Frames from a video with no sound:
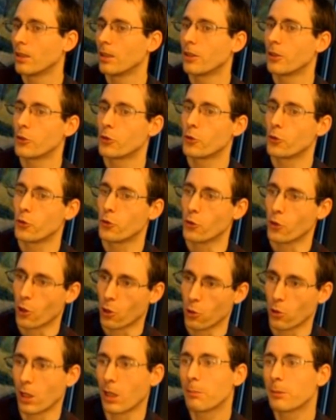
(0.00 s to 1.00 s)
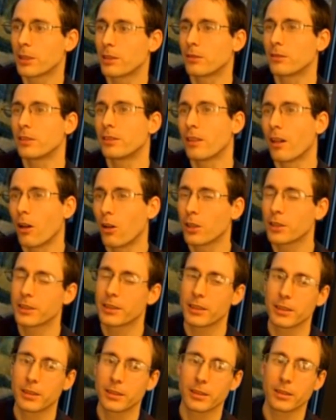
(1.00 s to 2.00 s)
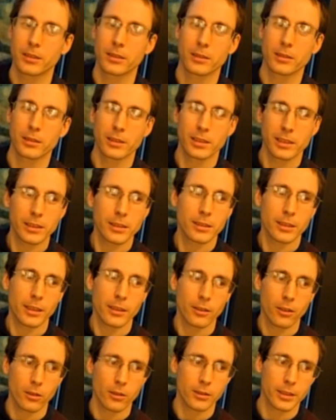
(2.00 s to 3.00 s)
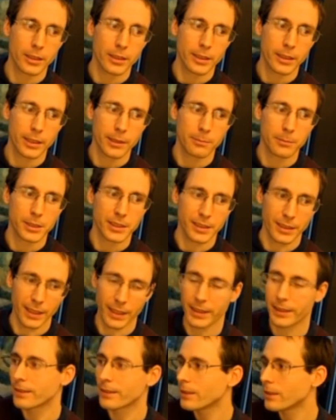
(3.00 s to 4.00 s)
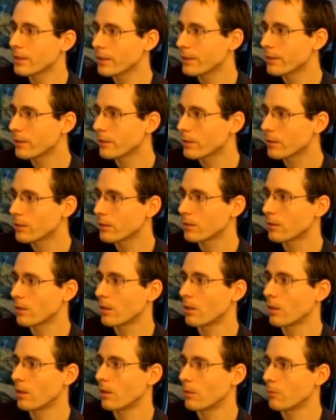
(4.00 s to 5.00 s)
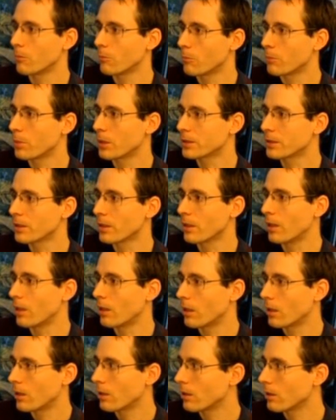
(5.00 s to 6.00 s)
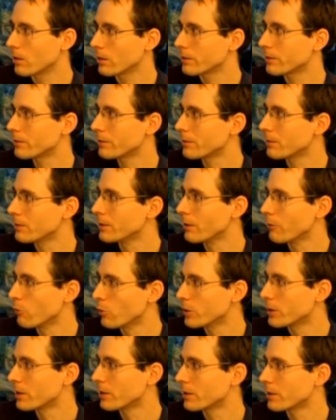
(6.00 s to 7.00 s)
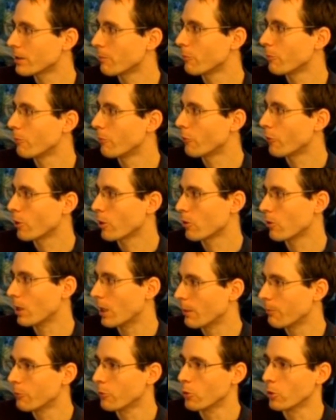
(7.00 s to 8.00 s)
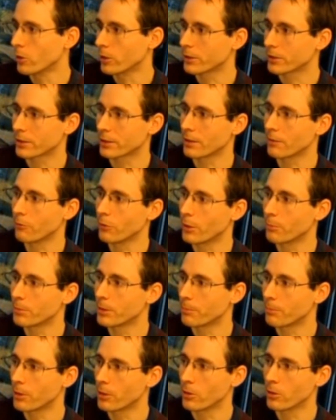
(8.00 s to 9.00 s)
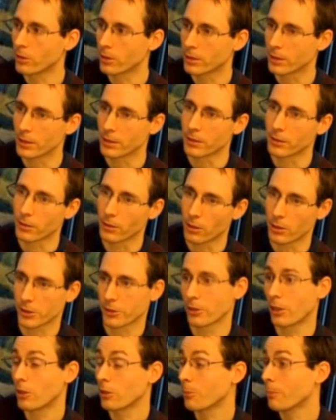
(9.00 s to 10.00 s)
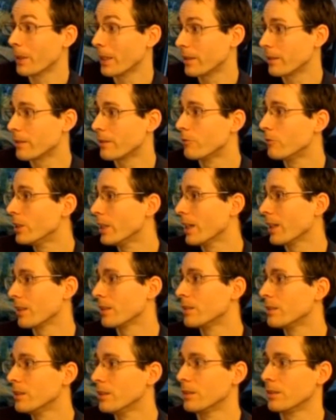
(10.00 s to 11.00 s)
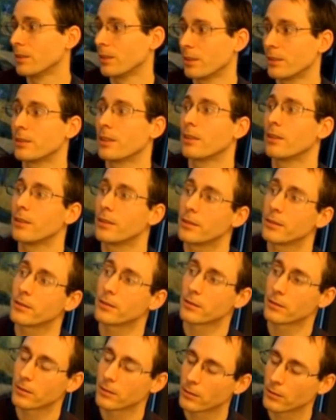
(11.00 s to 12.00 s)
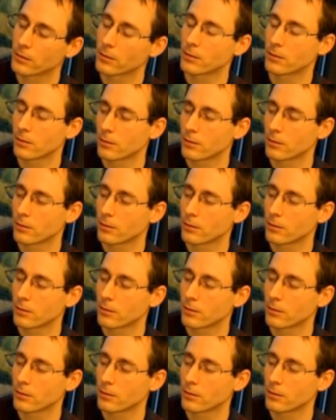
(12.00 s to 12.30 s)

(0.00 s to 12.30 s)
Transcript: No, I mean, this technology came slightly later, but there was some follow-up works where people looked at also augmented reality and so on.